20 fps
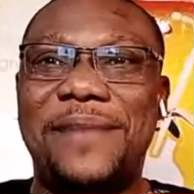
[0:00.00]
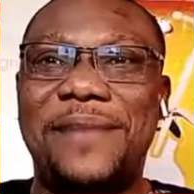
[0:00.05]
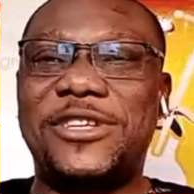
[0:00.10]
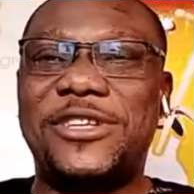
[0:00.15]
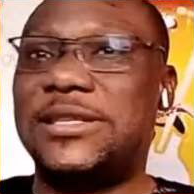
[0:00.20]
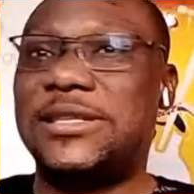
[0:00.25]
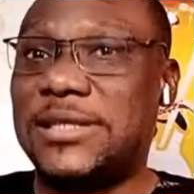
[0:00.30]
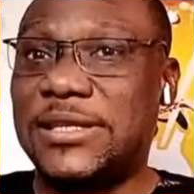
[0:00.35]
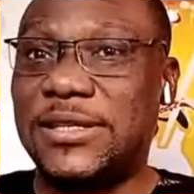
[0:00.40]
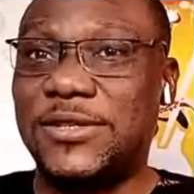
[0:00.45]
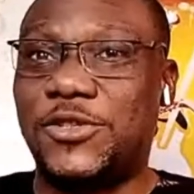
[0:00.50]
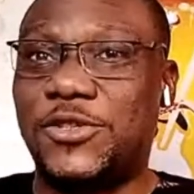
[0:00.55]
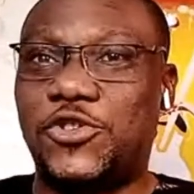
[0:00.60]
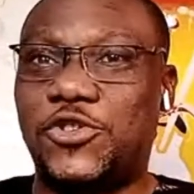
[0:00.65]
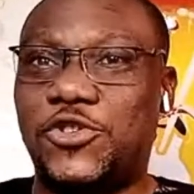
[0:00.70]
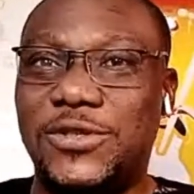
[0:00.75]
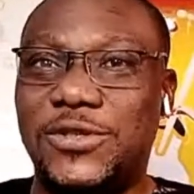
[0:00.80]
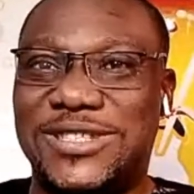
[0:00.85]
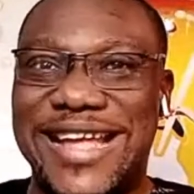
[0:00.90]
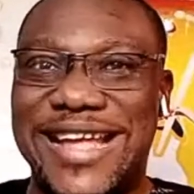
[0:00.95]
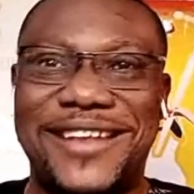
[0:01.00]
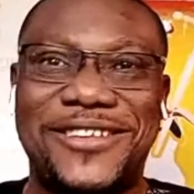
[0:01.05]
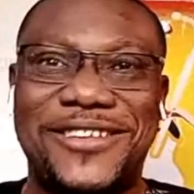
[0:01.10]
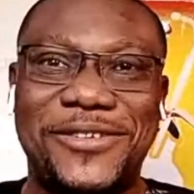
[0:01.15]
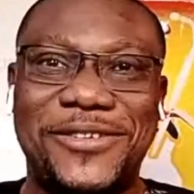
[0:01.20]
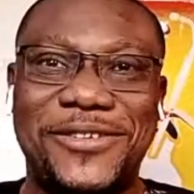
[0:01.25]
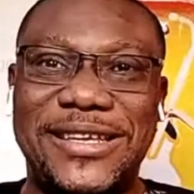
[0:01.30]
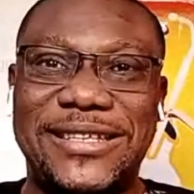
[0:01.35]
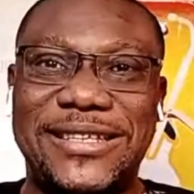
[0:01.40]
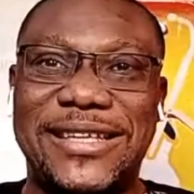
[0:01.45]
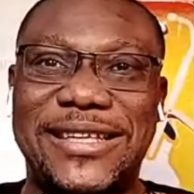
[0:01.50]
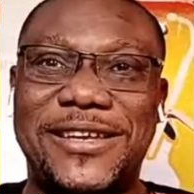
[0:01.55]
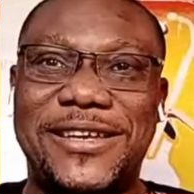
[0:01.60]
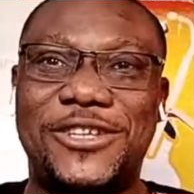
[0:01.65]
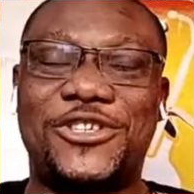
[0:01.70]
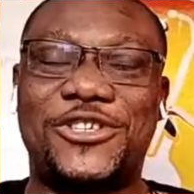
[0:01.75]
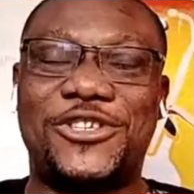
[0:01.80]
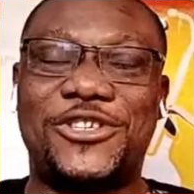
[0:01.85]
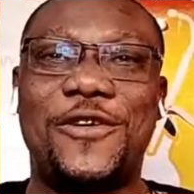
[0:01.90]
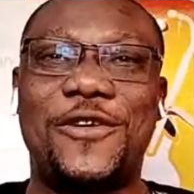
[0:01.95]
This is the Saturday's
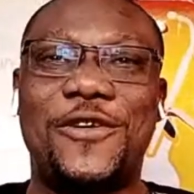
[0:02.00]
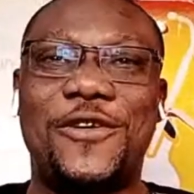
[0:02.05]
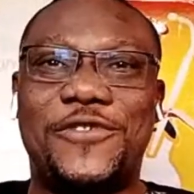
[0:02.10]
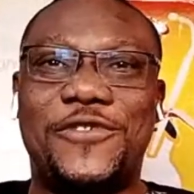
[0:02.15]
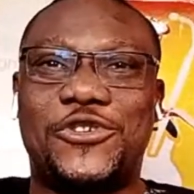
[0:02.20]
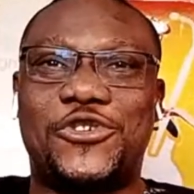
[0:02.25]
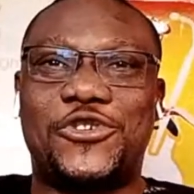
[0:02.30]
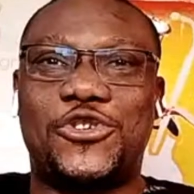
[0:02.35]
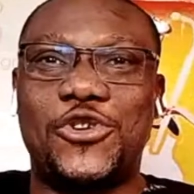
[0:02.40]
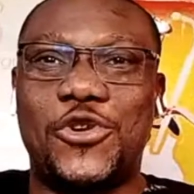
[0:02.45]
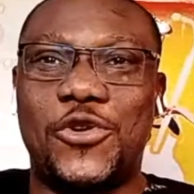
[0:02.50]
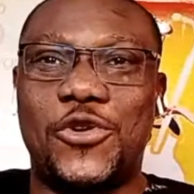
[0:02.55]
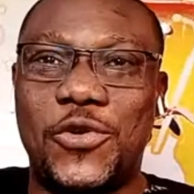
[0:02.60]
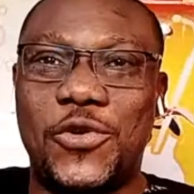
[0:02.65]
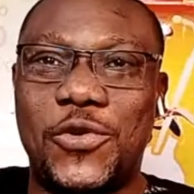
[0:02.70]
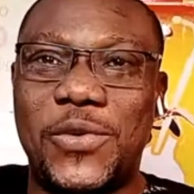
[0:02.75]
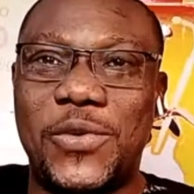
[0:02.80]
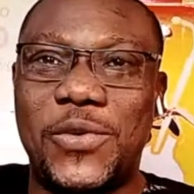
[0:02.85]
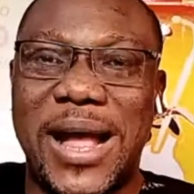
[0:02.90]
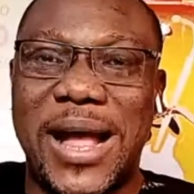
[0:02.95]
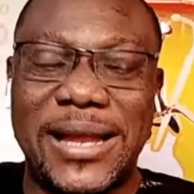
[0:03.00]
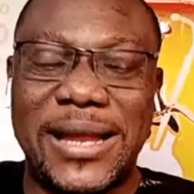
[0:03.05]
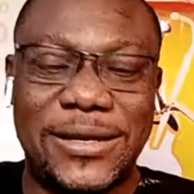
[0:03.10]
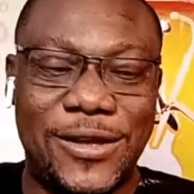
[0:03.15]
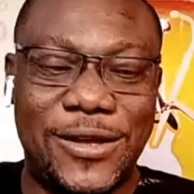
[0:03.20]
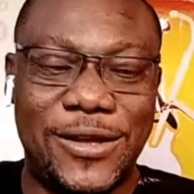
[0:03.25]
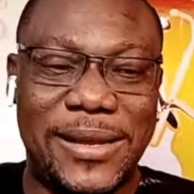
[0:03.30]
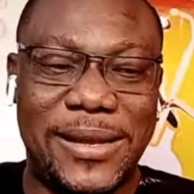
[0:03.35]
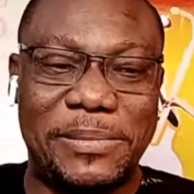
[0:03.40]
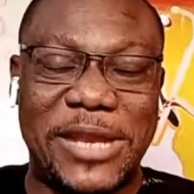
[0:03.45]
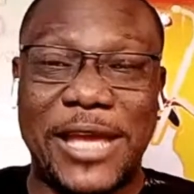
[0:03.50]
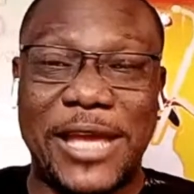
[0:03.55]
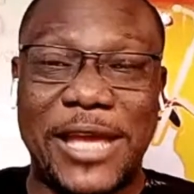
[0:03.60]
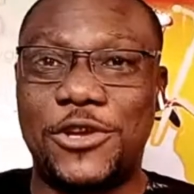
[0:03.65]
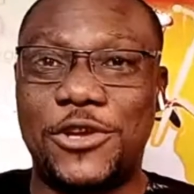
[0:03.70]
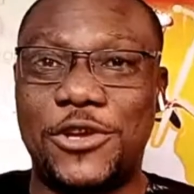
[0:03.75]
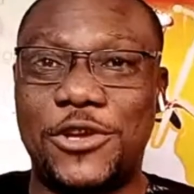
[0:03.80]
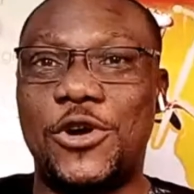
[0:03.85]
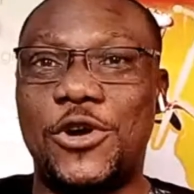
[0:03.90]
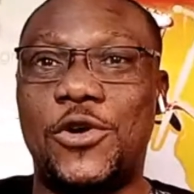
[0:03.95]
edition of the show, and like you
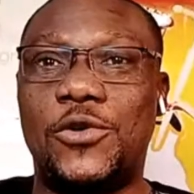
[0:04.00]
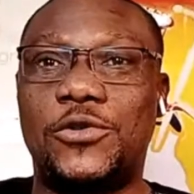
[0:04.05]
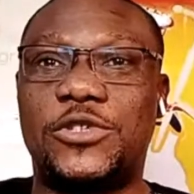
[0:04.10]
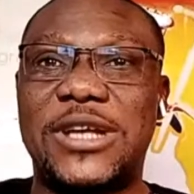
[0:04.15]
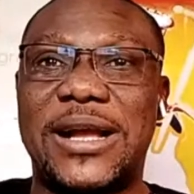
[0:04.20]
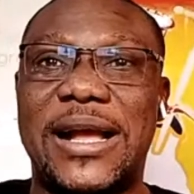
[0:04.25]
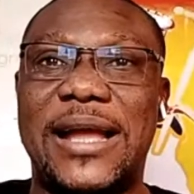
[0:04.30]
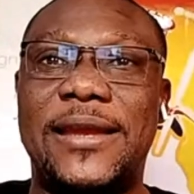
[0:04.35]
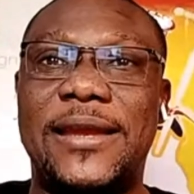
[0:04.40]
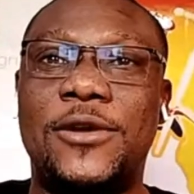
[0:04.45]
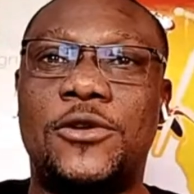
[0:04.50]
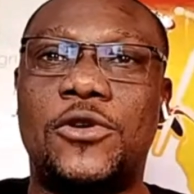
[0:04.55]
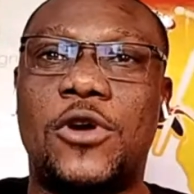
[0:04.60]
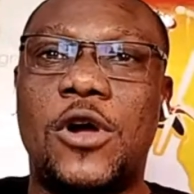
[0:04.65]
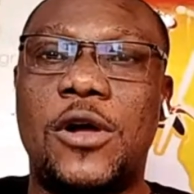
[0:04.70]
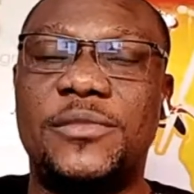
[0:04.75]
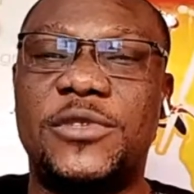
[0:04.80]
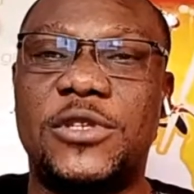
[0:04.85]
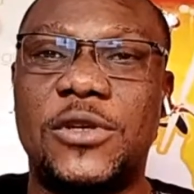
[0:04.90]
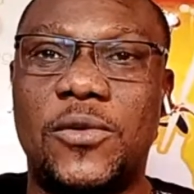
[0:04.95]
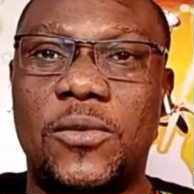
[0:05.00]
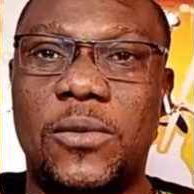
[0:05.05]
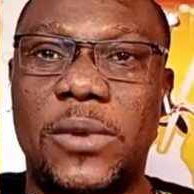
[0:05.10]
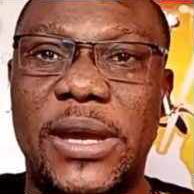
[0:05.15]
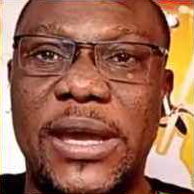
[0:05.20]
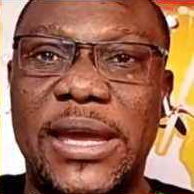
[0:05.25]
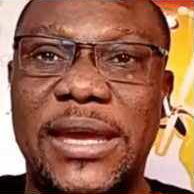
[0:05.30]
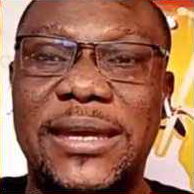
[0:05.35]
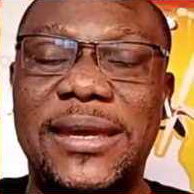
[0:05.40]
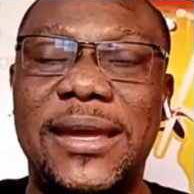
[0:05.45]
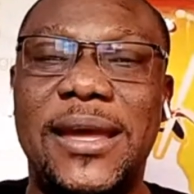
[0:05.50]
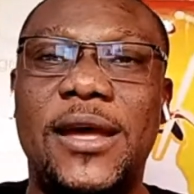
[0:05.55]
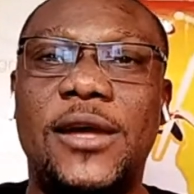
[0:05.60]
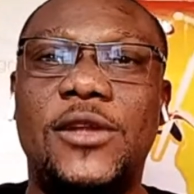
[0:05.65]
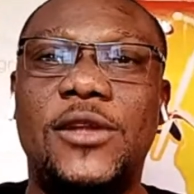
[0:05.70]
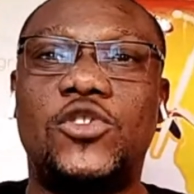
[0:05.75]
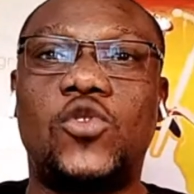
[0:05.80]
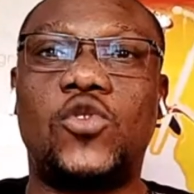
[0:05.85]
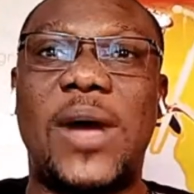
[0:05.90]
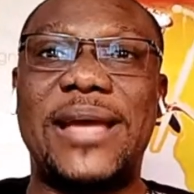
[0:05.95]
know, Shagalinku comes your way
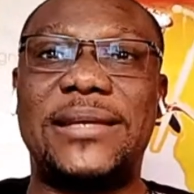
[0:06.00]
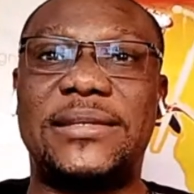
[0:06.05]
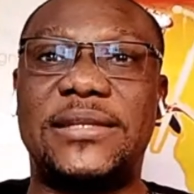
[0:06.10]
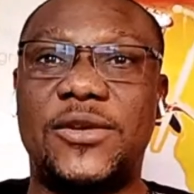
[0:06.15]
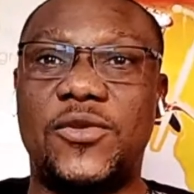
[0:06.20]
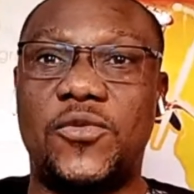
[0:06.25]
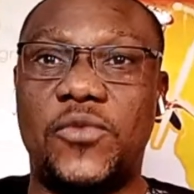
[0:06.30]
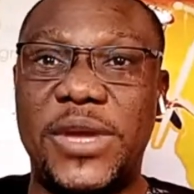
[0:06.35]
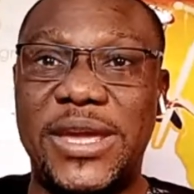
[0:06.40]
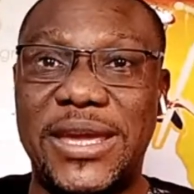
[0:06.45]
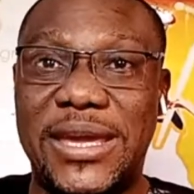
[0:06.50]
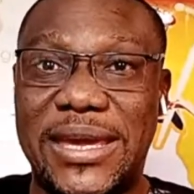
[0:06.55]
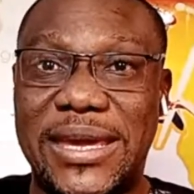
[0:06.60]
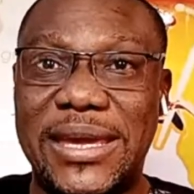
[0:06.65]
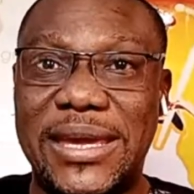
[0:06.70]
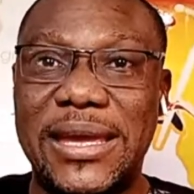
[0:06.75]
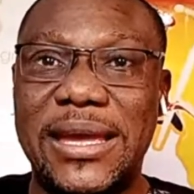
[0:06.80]
twice a week,